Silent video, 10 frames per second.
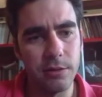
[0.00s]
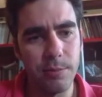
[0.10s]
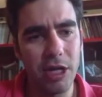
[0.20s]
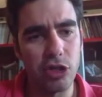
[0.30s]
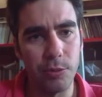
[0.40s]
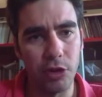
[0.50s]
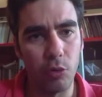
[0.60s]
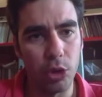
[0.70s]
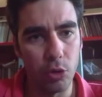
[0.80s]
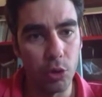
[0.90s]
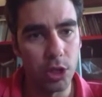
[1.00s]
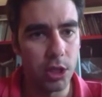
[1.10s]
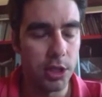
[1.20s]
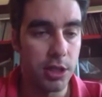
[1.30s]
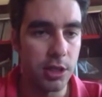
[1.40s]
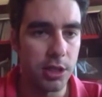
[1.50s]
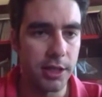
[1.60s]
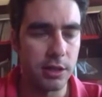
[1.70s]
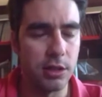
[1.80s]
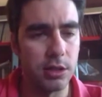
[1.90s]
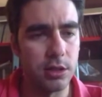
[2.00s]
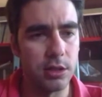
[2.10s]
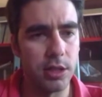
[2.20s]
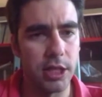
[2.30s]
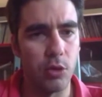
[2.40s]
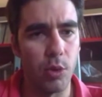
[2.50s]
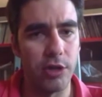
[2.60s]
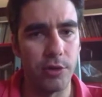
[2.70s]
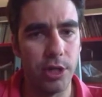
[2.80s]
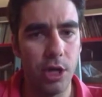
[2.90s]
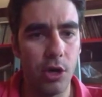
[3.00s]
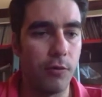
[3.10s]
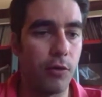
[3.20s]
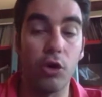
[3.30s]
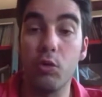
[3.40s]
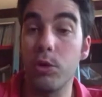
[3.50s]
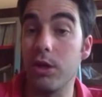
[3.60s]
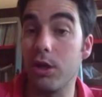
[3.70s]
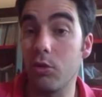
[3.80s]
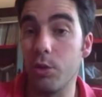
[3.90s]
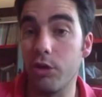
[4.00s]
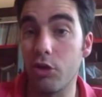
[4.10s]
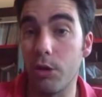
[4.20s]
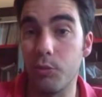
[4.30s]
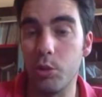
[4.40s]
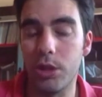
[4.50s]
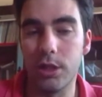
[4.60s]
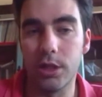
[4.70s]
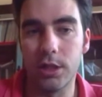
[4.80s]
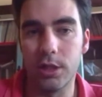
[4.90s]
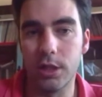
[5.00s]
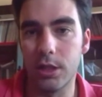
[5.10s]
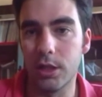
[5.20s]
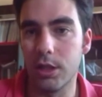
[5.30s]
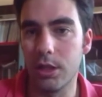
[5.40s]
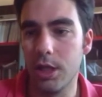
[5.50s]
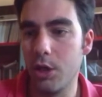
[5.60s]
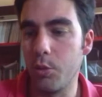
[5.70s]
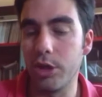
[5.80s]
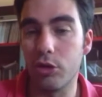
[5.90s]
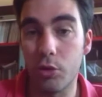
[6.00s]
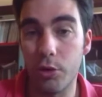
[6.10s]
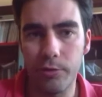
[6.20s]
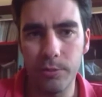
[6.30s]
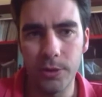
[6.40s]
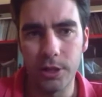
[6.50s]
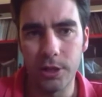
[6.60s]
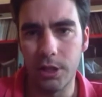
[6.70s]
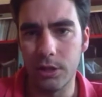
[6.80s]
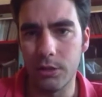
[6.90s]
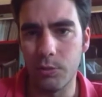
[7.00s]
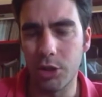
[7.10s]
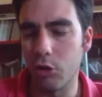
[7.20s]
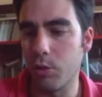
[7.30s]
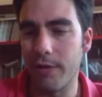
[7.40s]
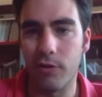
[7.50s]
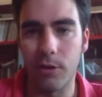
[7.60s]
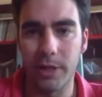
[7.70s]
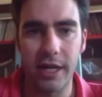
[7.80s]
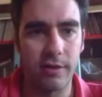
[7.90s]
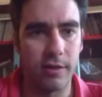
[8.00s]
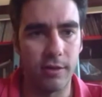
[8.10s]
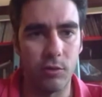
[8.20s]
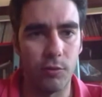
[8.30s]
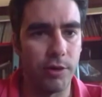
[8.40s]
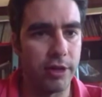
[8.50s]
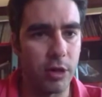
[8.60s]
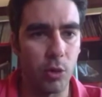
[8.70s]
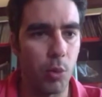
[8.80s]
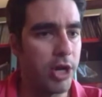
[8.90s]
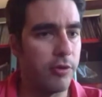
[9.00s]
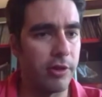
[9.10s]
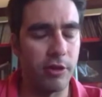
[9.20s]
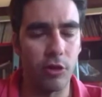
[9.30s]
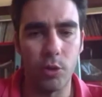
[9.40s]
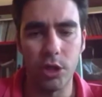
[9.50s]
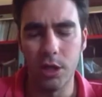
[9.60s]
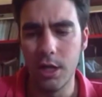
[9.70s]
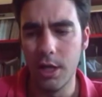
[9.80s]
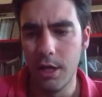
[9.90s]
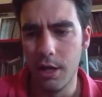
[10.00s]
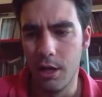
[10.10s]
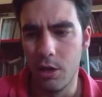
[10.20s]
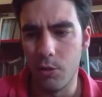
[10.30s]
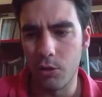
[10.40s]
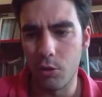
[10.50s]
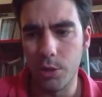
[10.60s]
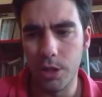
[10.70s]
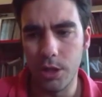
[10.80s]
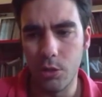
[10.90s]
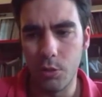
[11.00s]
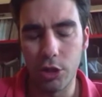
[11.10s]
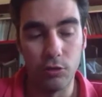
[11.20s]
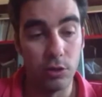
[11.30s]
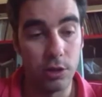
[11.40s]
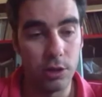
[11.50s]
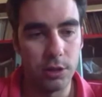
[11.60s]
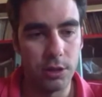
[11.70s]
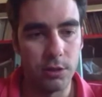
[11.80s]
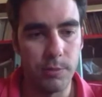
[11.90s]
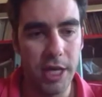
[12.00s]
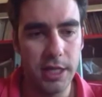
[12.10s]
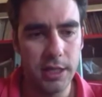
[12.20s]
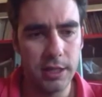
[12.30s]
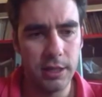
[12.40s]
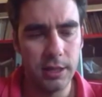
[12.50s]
measurements we took here at the winery. Of course, we stopped with the tourism because we have some guests who visit our wineries and so on. So we couldn't make it,